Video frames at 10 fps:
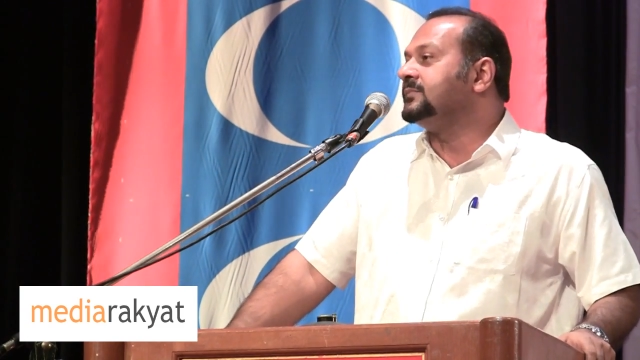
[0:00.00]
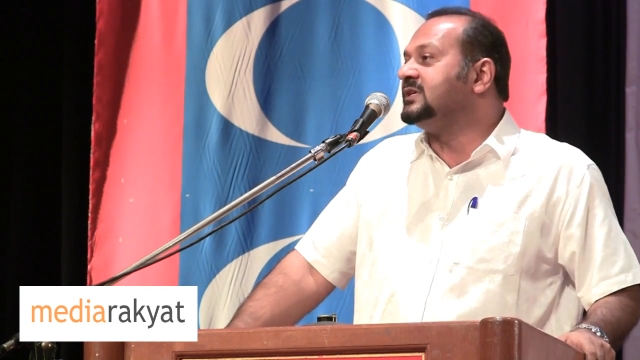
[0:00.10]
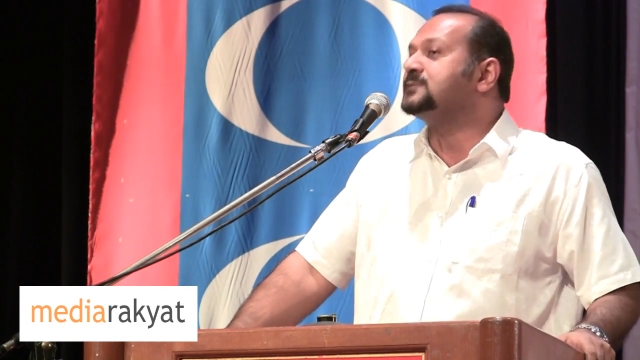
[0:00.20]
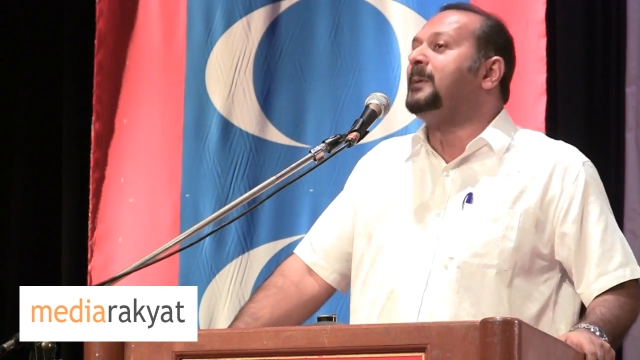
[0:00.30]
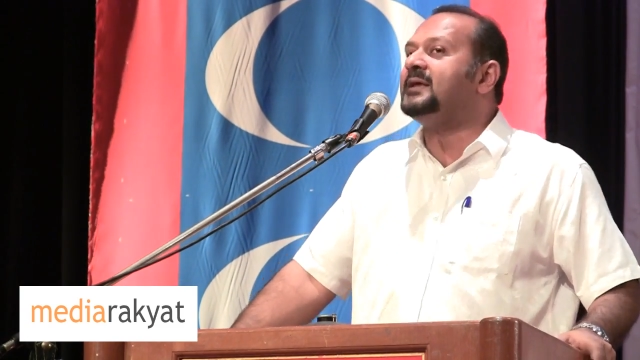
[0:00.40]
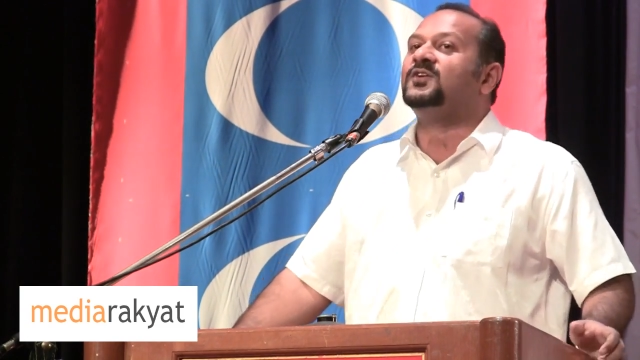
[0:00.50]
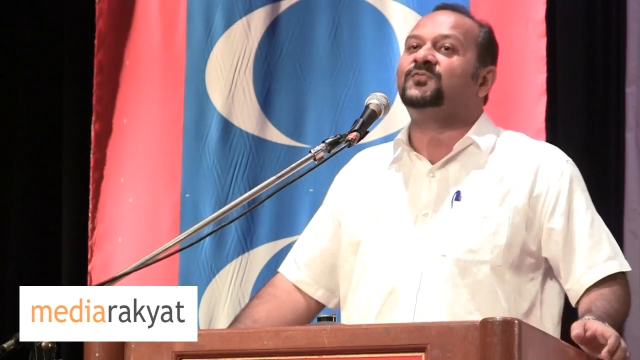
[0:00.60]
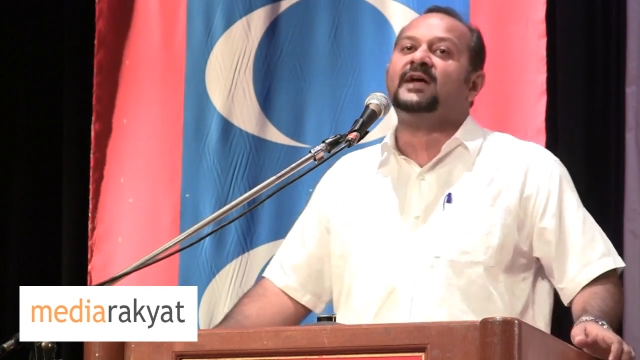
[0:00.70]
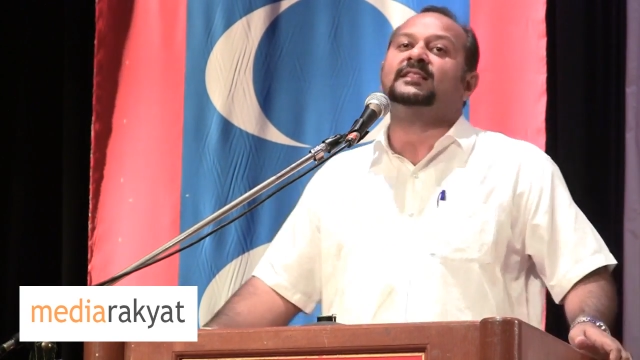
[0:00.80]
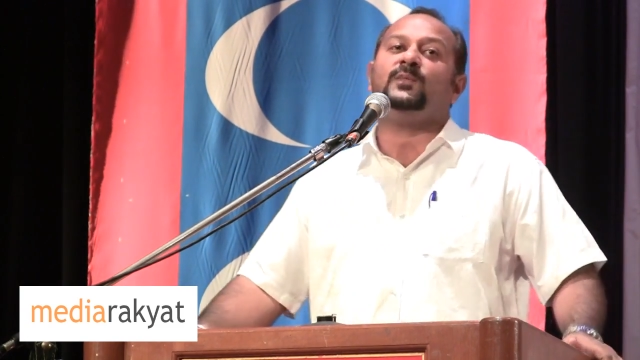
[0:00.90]
despite
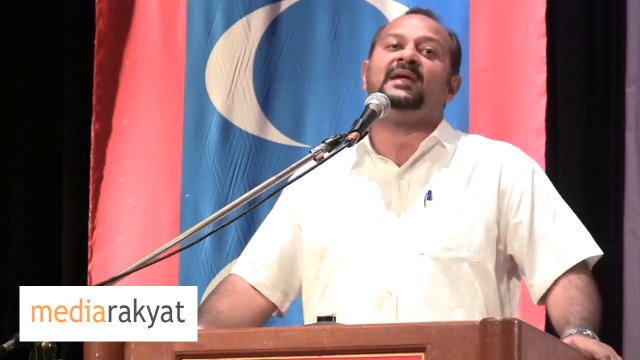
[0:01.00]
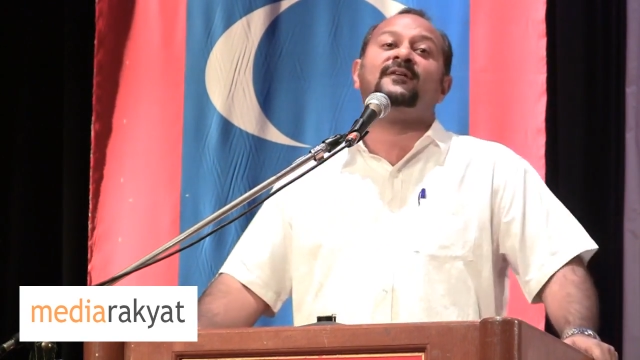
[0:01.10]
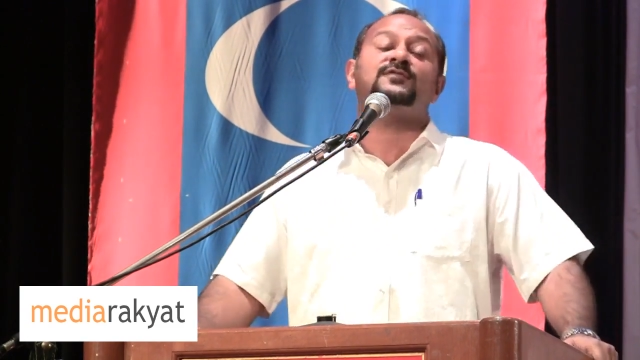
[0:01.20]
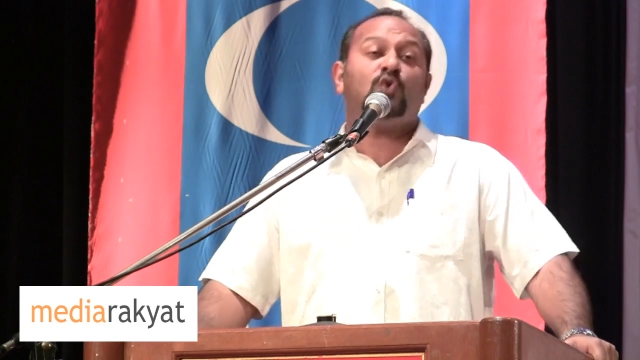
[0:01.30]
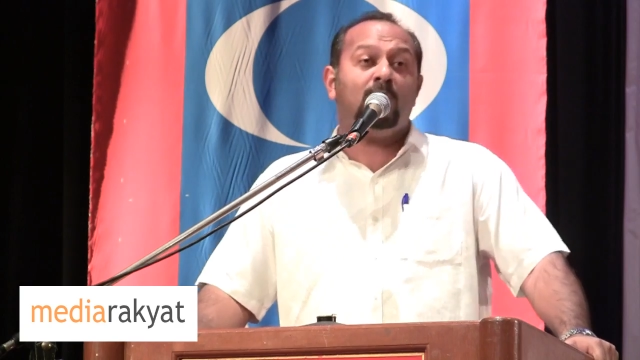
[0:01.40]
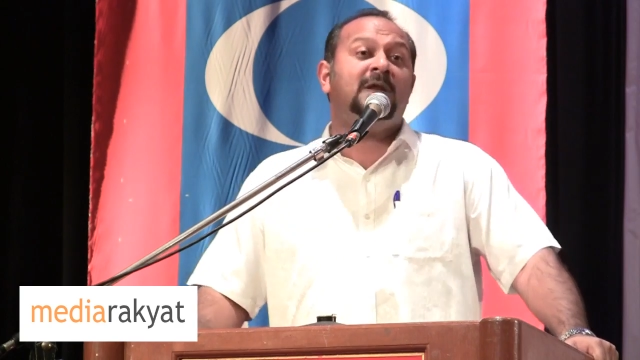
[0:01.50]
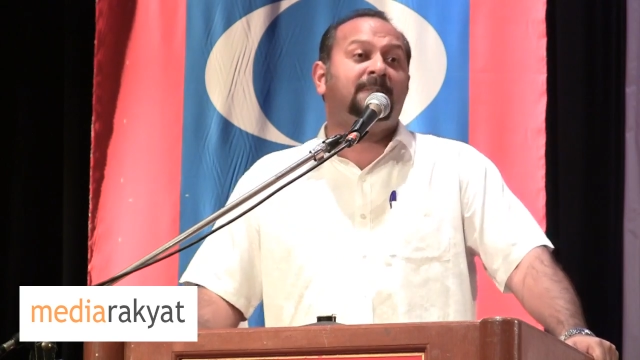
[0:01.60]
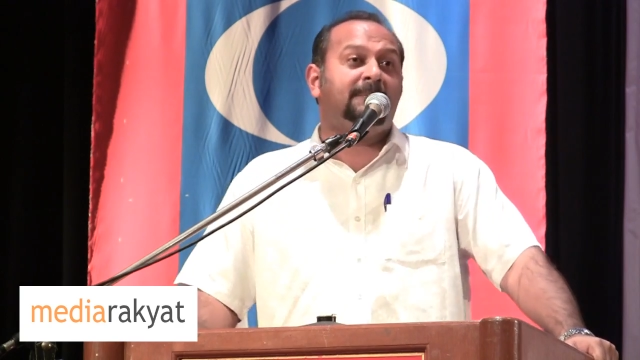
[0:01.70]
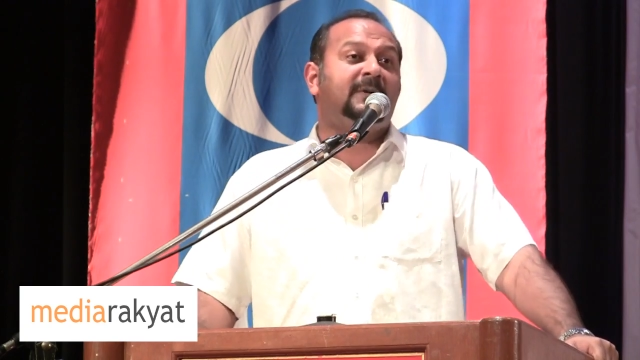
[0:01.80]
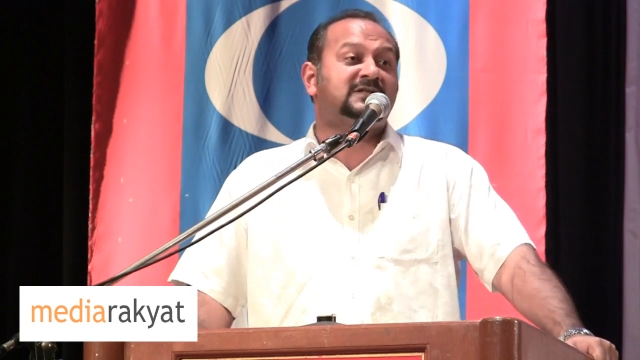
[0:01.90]
the fact that we have so
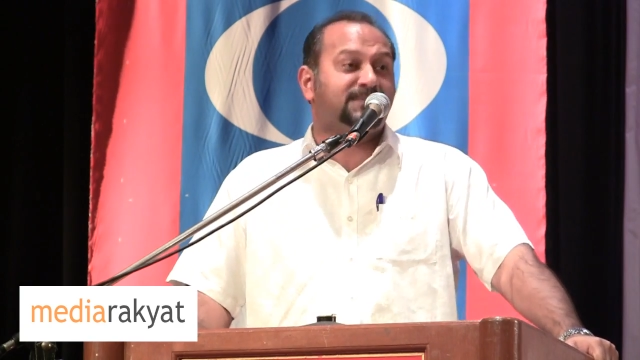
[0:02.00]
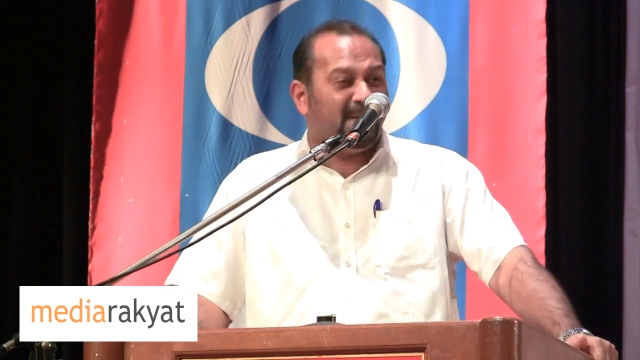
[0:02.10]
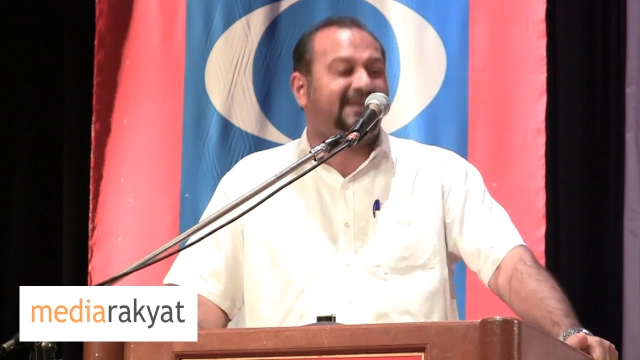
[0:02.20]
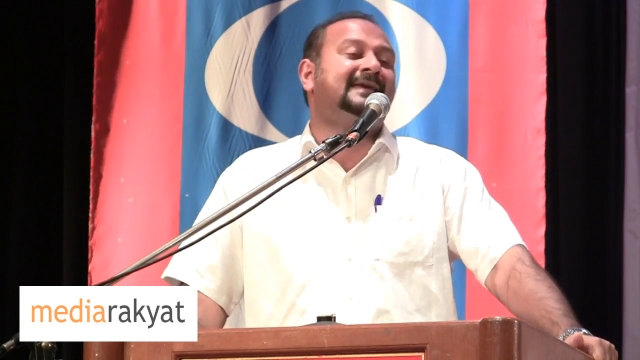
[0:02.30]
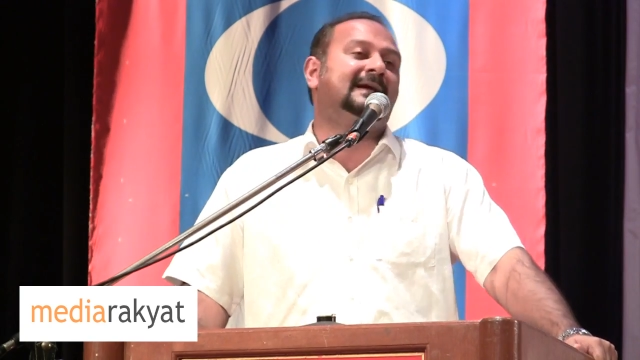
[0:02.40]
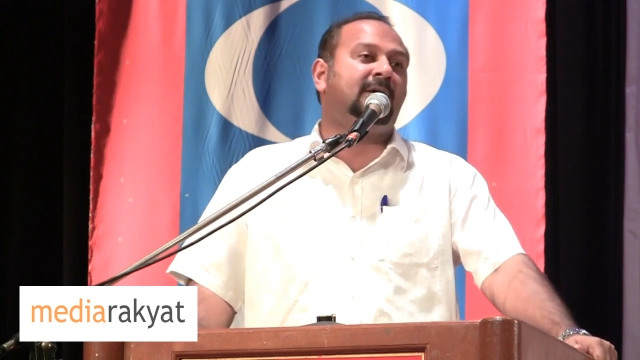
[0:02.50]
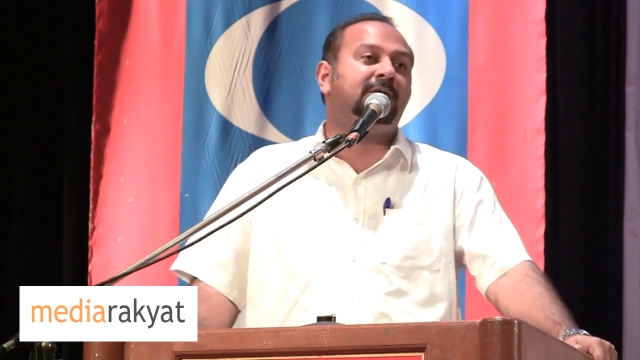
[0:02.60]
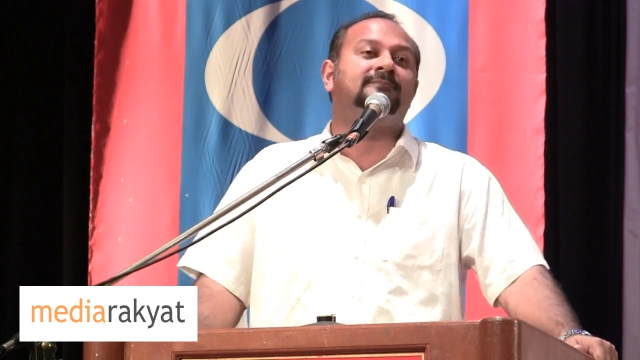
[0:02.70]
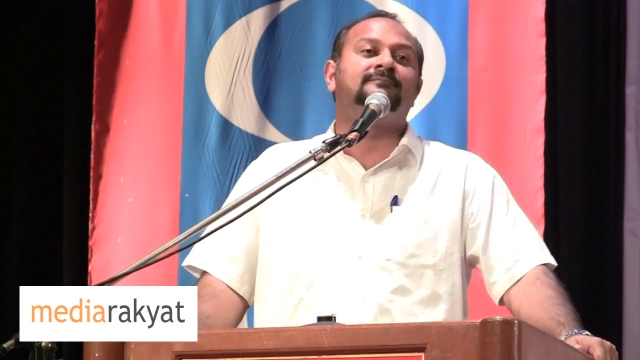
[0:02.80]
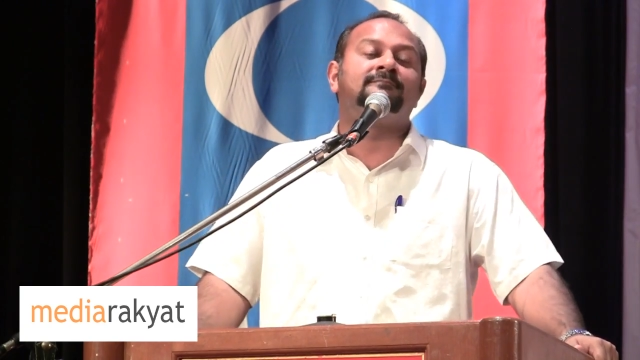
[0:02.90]
many people speaking
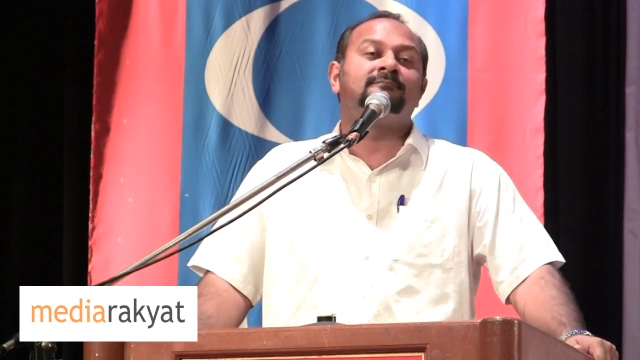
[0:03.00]
about it,